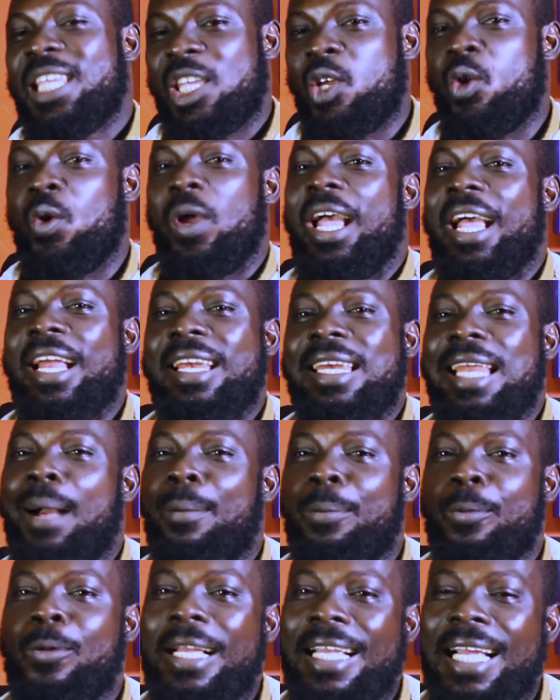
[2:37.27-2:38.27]
you end
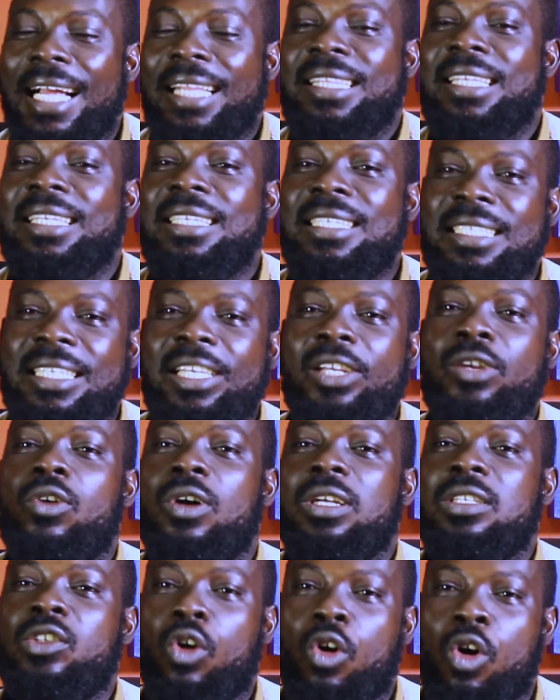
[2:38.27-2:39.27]
up getting
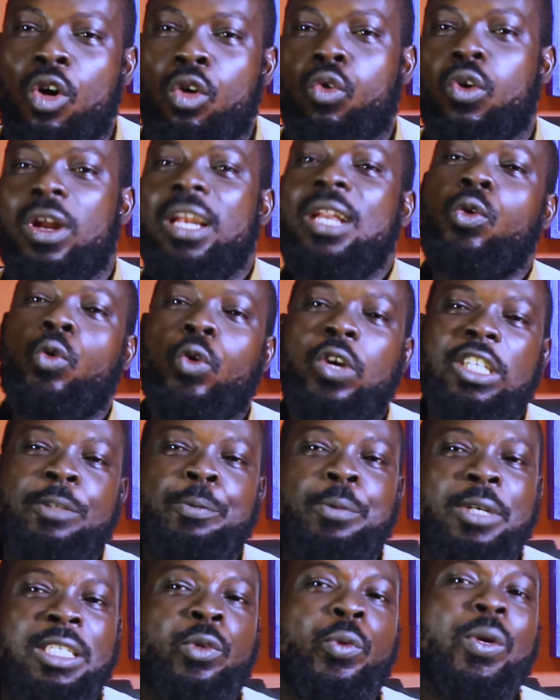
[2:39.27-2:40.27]
serious or chronic
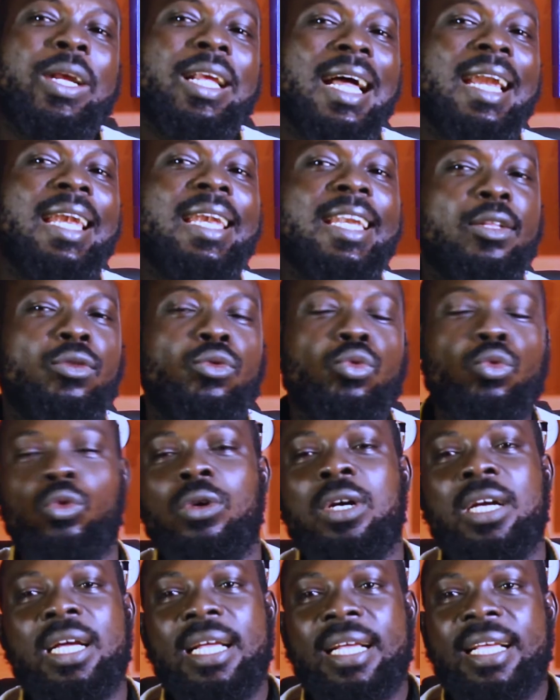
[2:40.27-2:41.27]
constipation, which can lead to
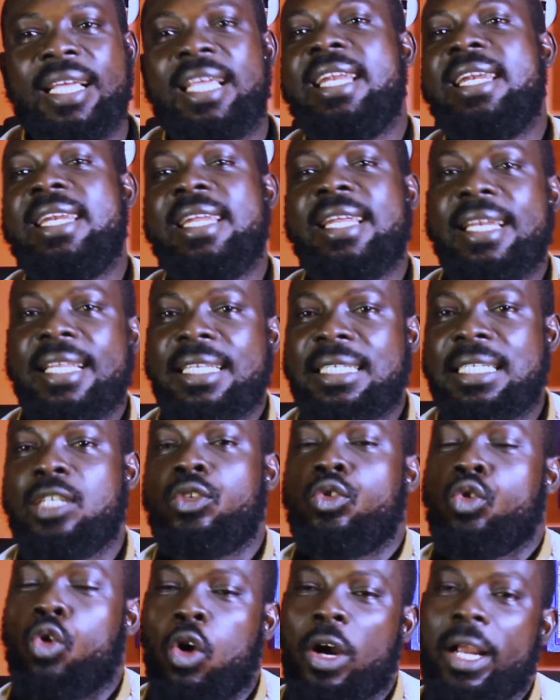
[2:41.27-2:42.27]
kidney
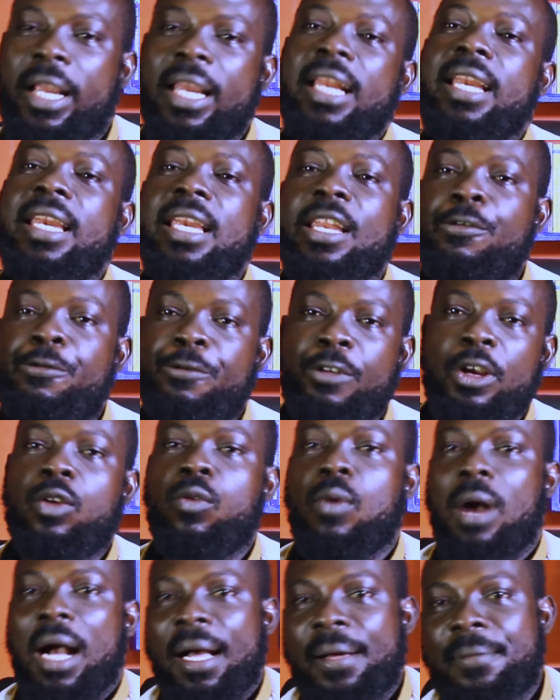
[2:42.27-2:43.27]
disease or kidney
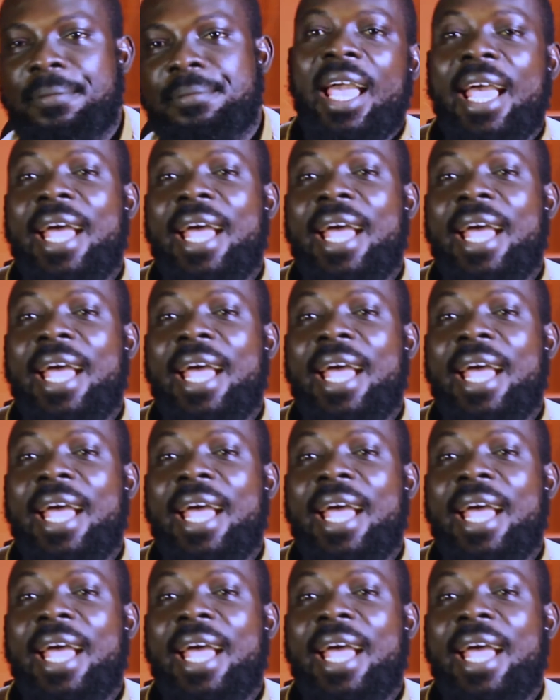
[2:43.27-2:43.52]
failure.